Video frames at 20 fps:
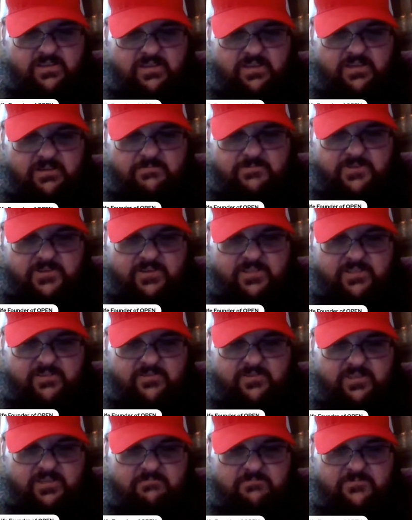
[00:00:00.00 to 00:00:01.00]
I'm trying to
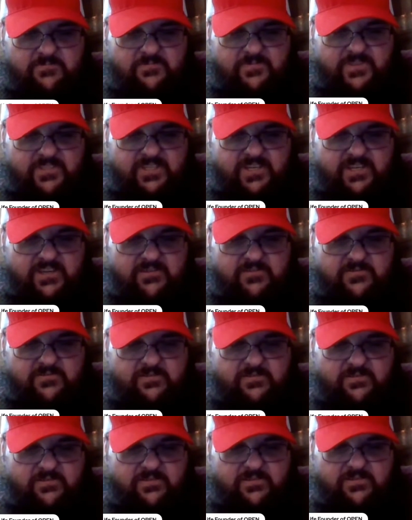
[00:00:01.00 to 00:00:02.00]
think of the name of them is now.